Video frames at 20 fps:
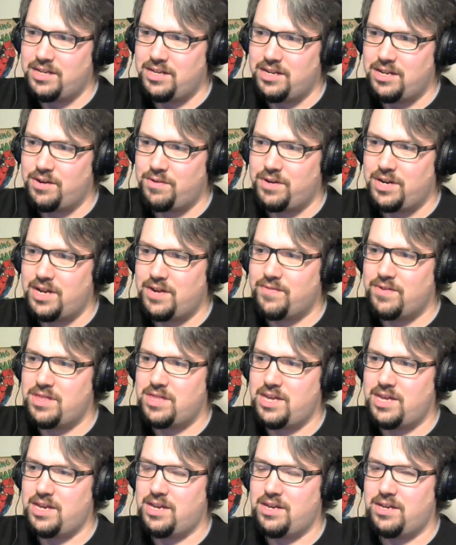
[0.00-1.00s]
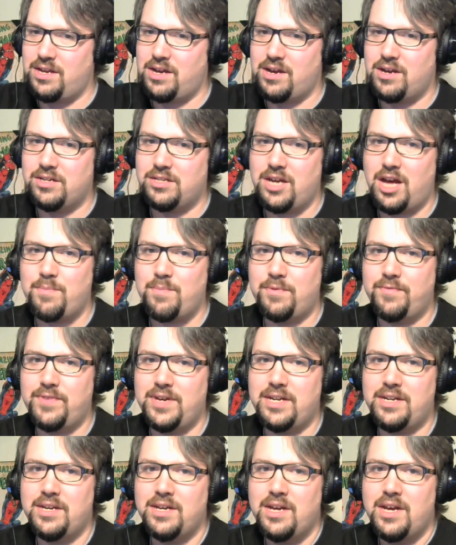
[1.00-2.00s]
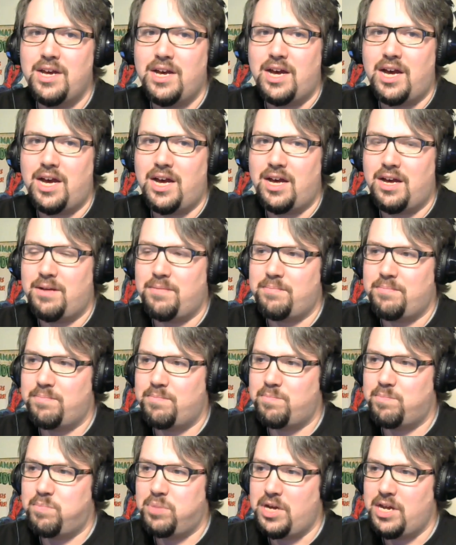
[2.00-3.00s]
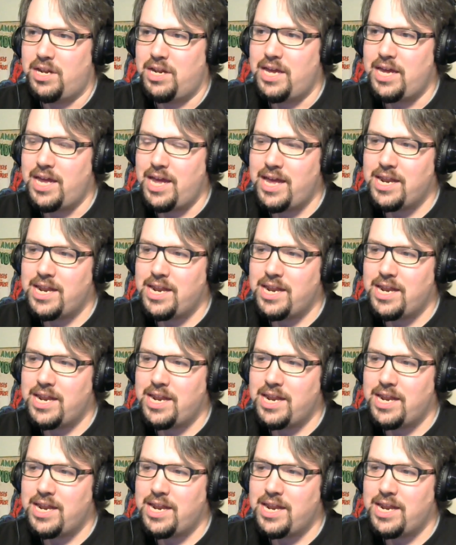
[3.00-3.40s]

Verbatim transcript: you know, and everything on top of it. Um, but and,